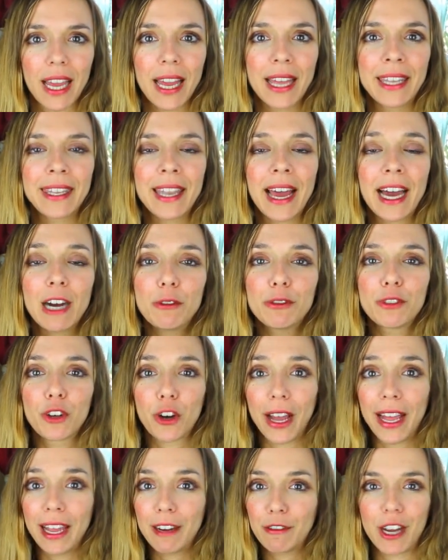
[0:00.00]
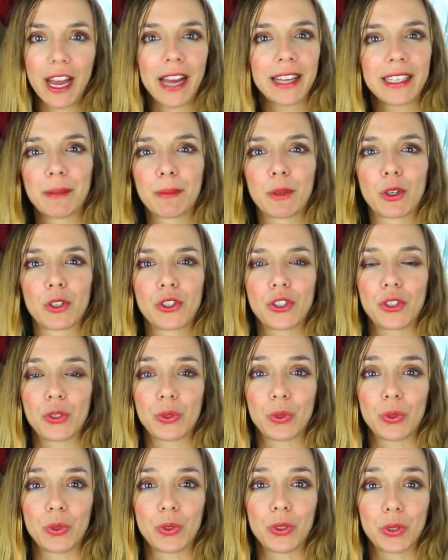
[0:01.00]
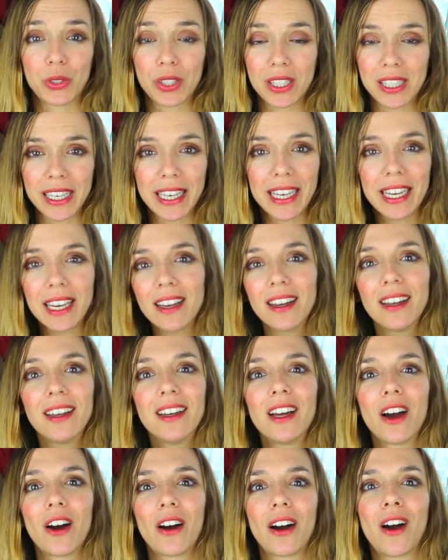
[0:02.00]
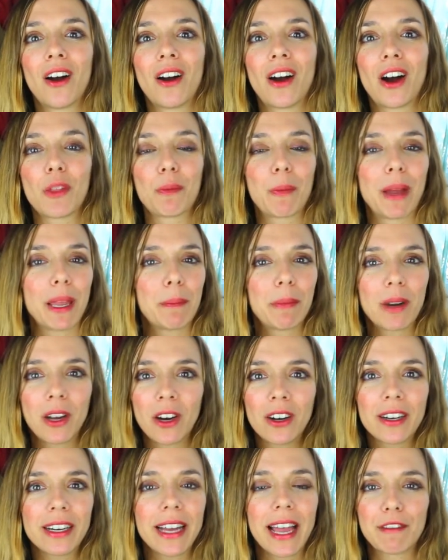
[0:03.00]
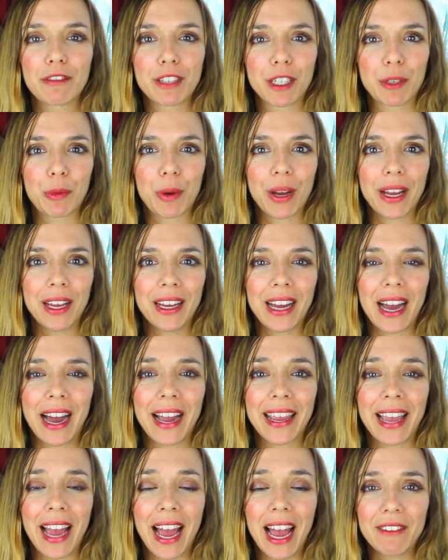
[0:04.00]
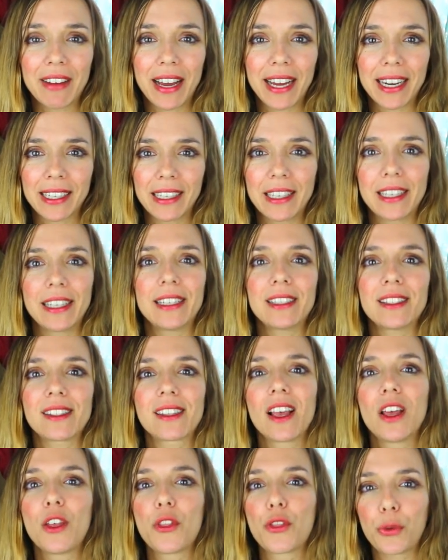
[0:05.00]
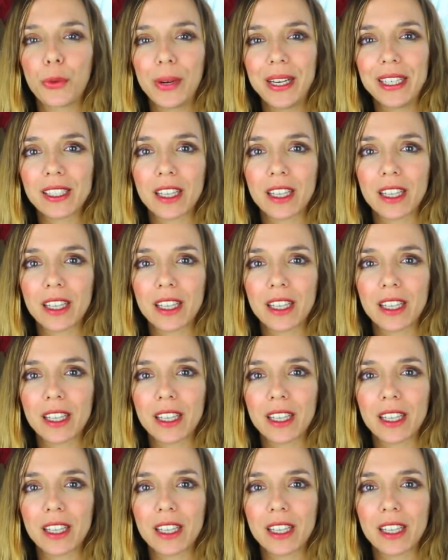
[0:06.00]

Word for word: And now for every animal you, you see, Uh, on my blog, everywhere, I have at least three